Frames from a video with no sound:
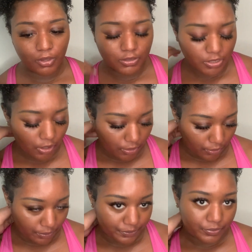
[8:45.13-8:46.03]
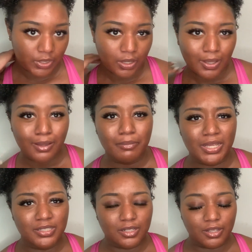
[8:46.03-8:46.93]
So,
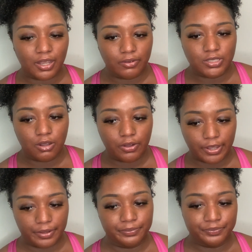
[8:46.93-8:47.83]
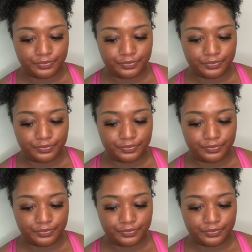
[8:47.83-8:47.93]
basically, I was like, okay.